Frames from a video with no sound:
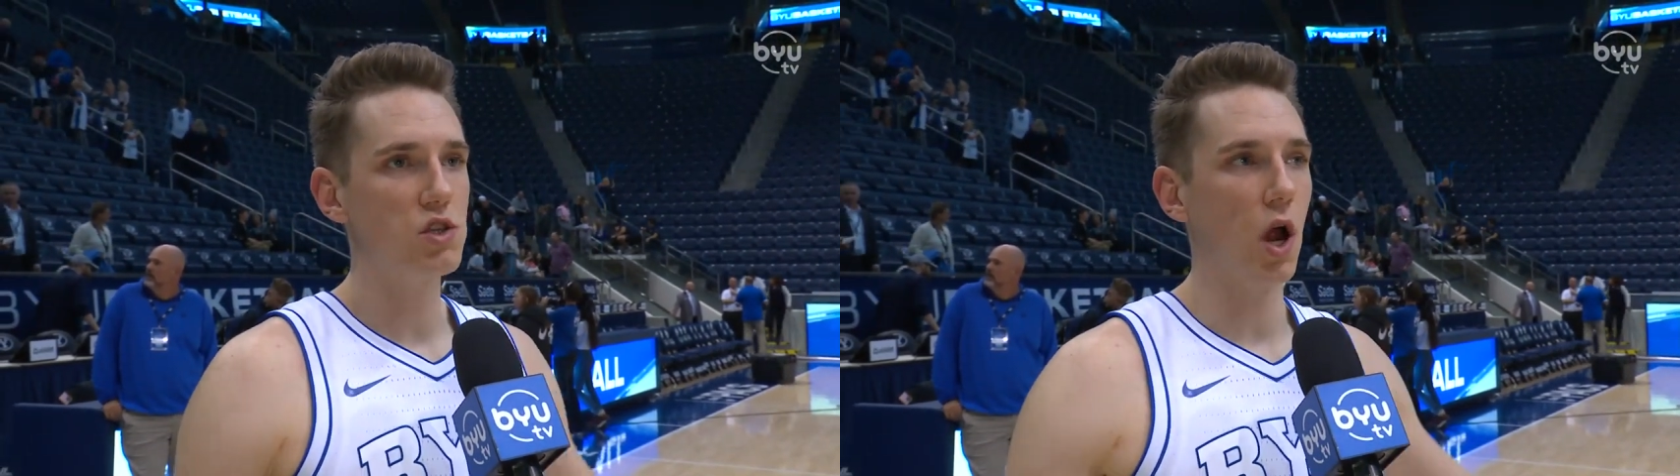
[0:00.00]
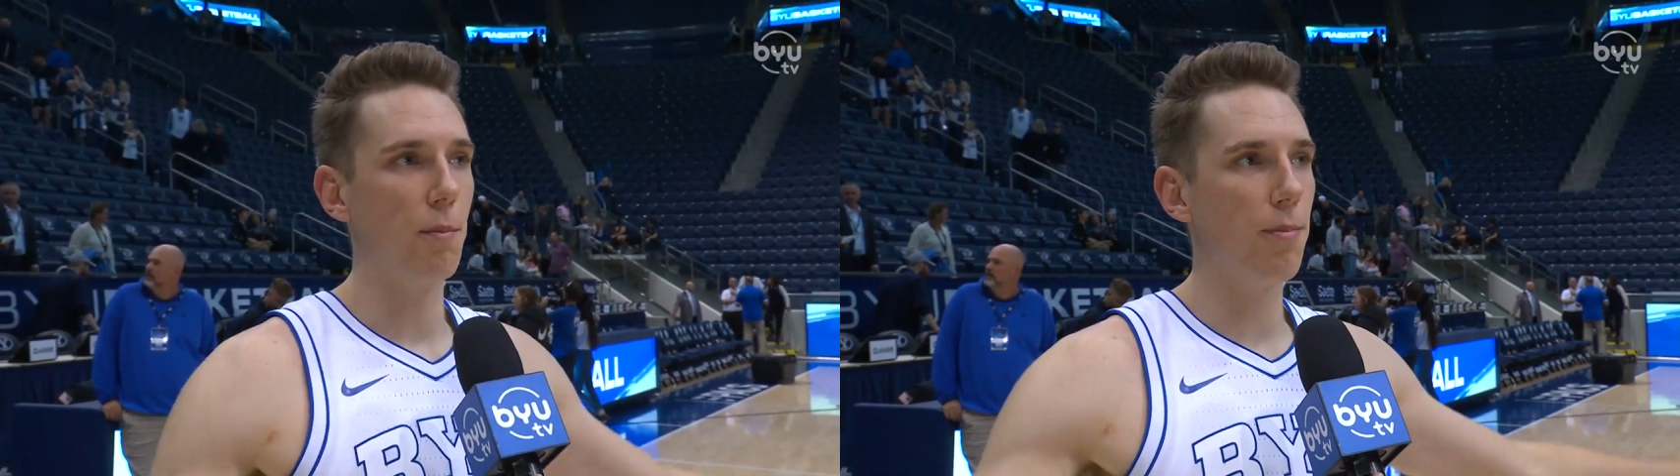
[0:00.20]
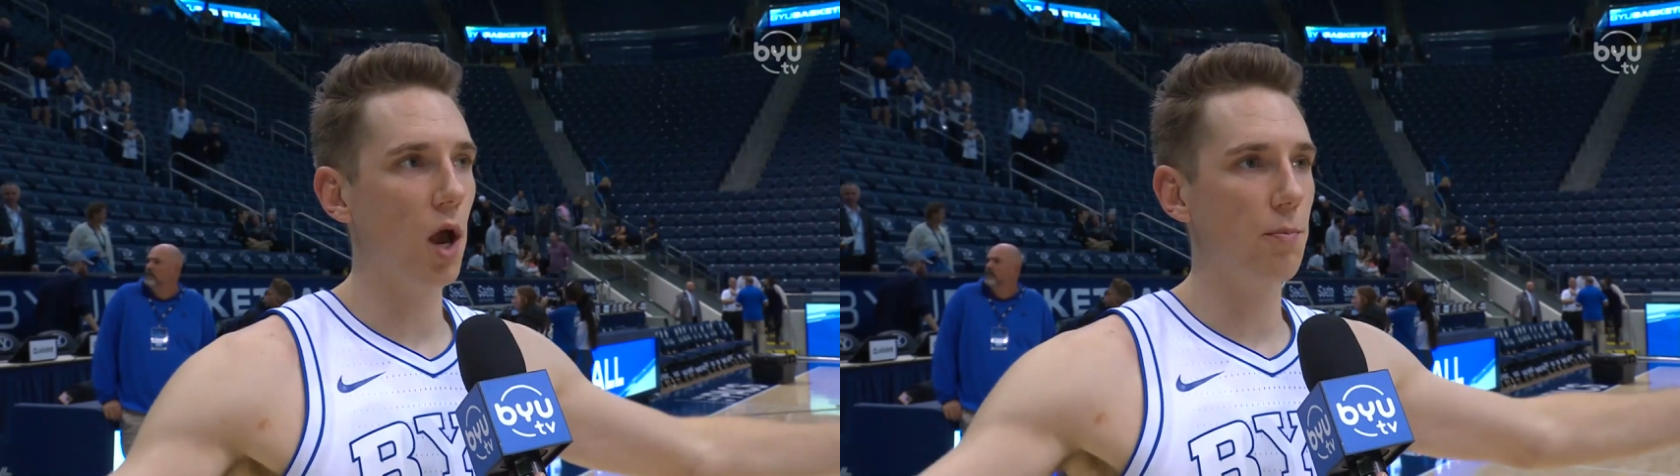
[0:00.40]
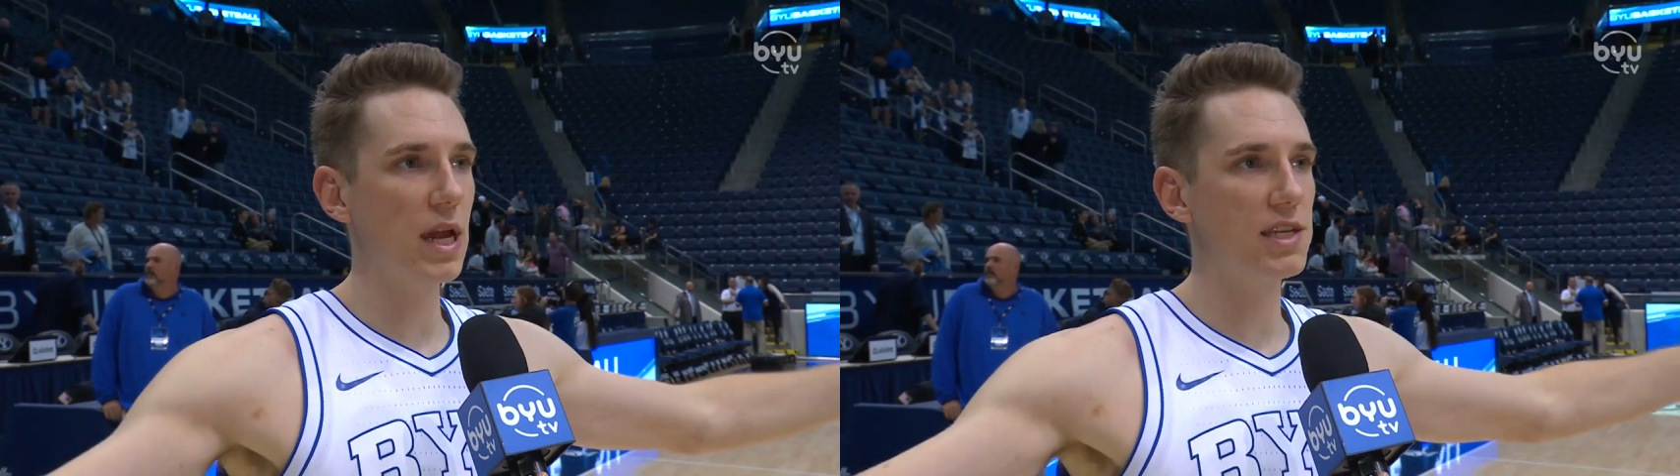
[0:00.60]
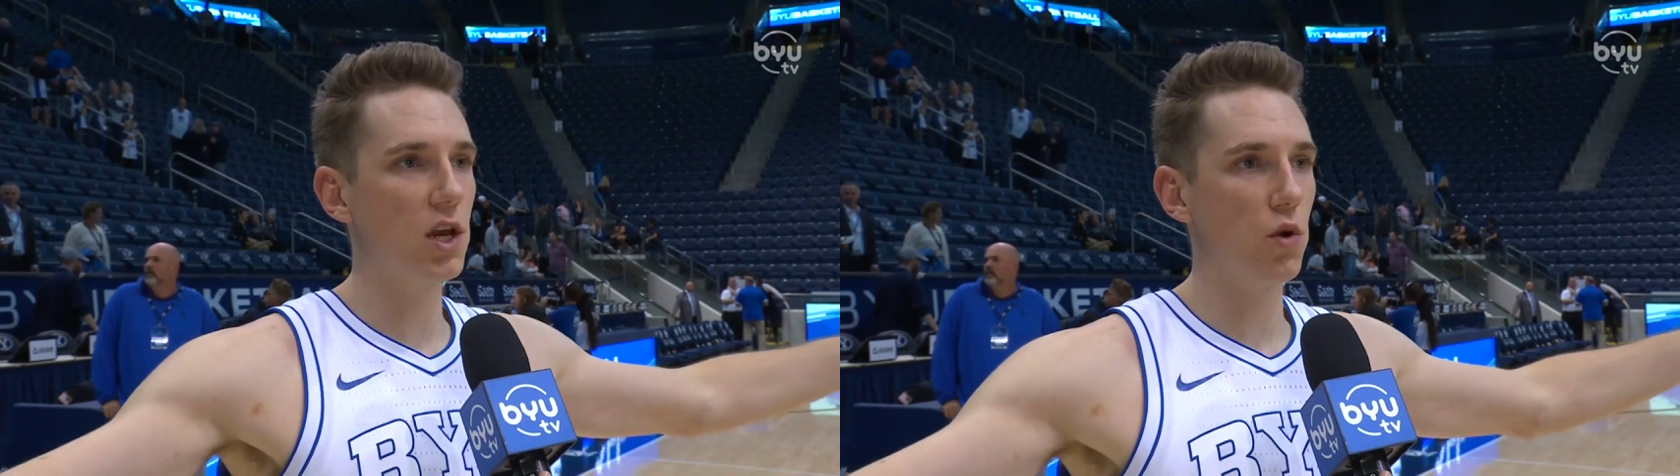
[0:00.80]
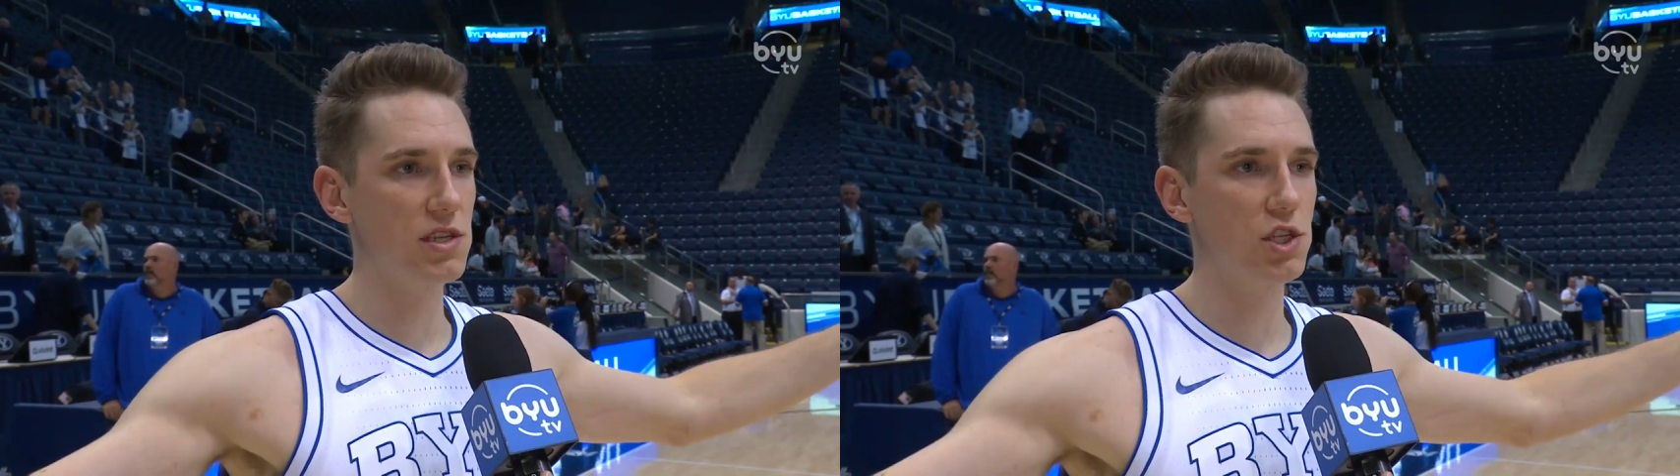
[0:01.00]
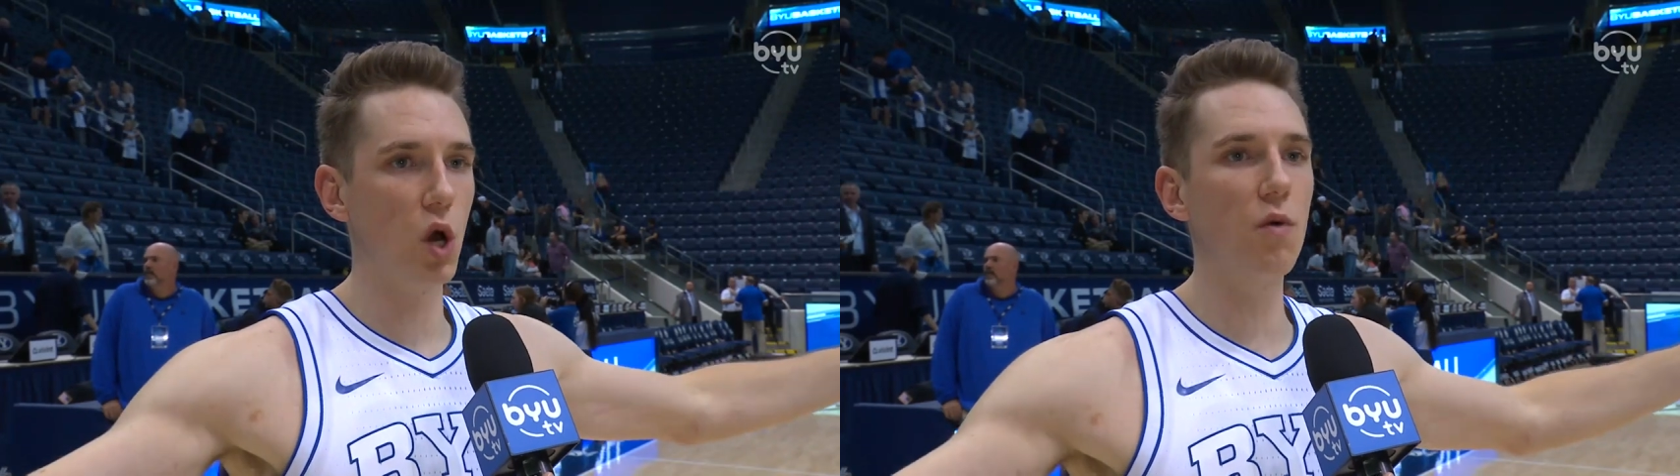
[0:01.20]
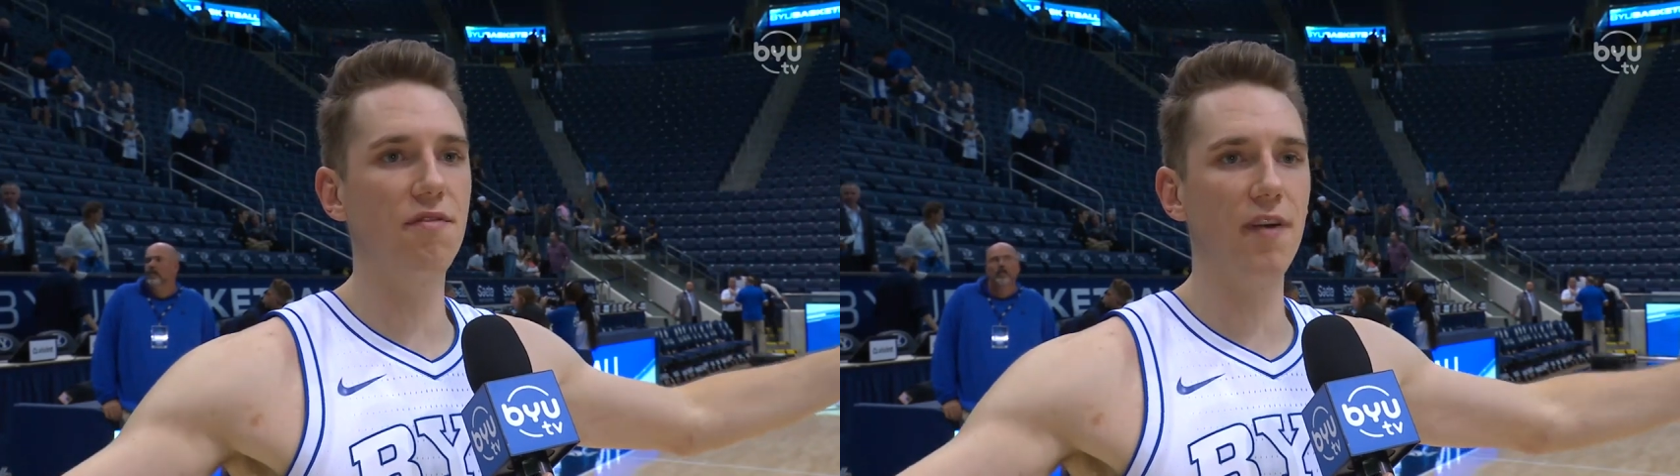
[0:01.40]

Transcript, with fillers: So our, our big deal was don't